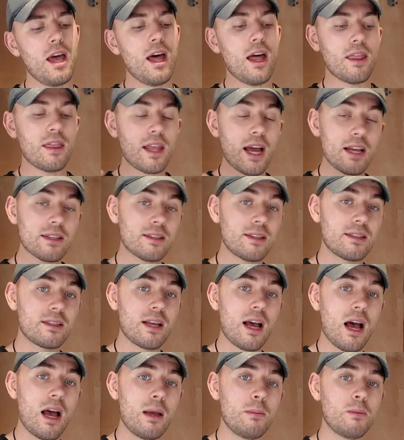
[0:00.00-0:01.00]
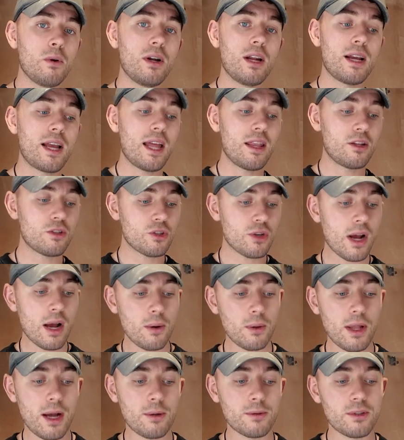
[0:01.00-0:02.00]
And that's the time when I get the
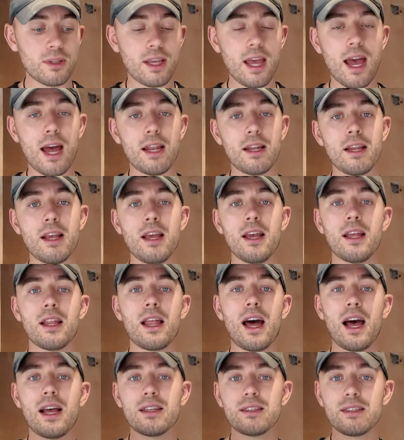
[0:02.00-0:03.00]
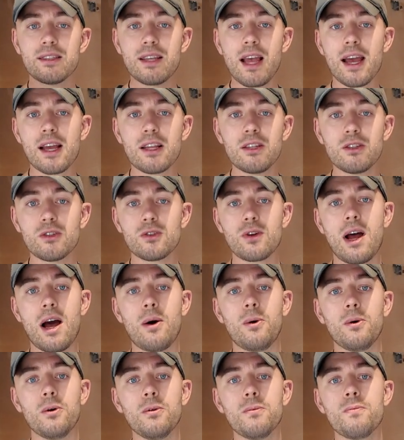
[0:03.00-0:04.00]
trowel out again, that second
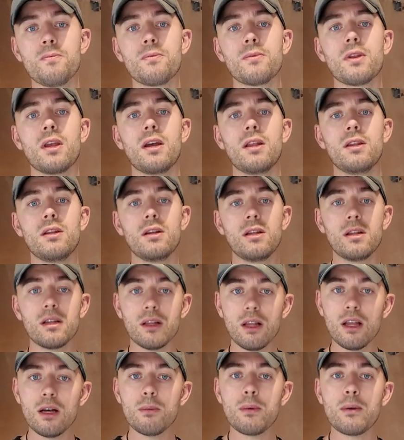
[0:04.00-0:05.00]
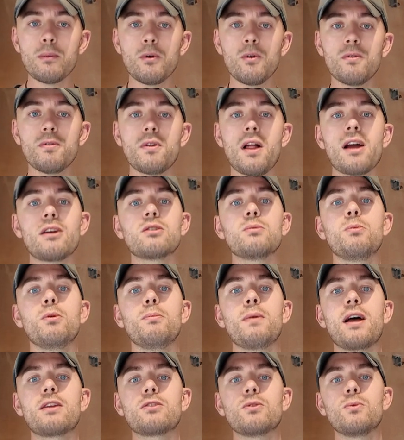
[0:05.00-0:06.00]
trowel, the little bit more flexible
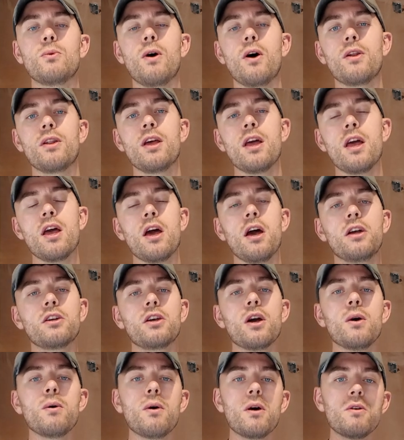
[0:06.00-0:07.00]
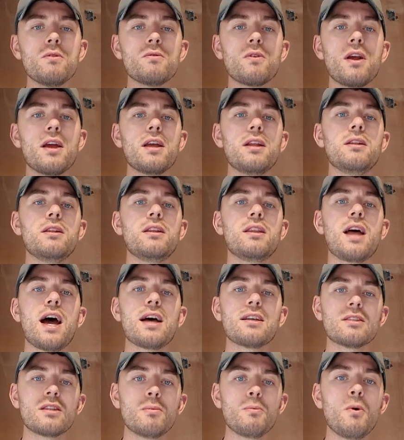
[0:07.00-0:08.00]
metal one, and go over it, and
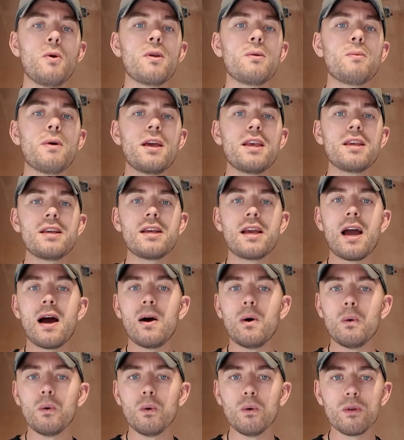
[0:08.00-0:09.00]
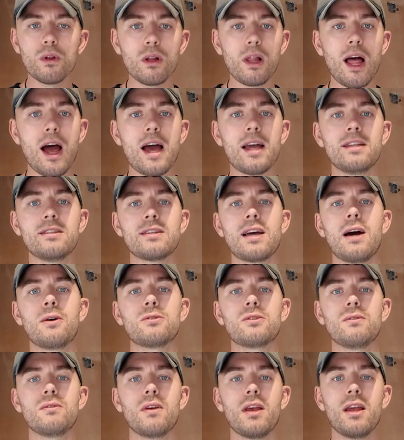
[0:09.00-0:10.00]
that's the point where you can get all the lines
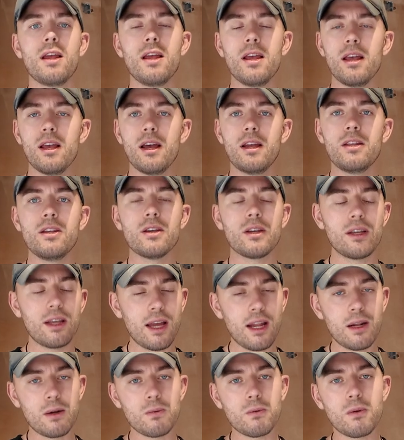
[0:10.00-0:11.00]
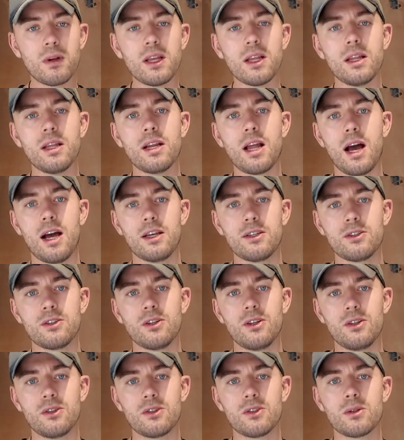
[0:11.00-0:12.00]
out of it and you can get it really nice
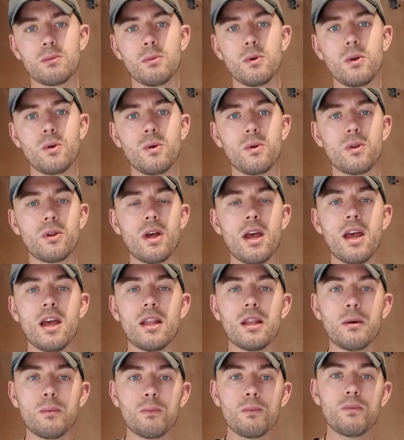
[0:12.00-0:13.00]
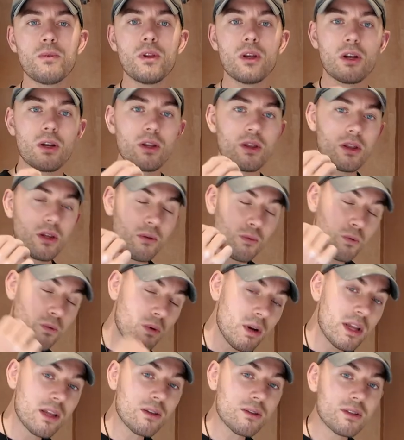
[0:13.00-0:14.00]
and smooth. The
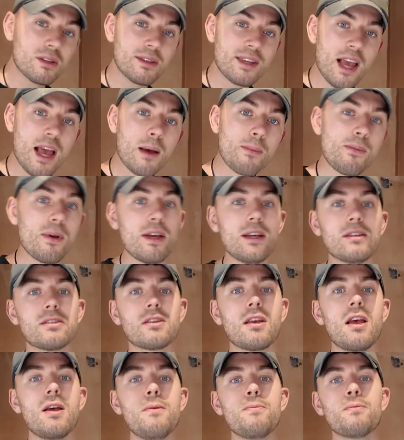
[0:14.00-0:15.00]
real tip is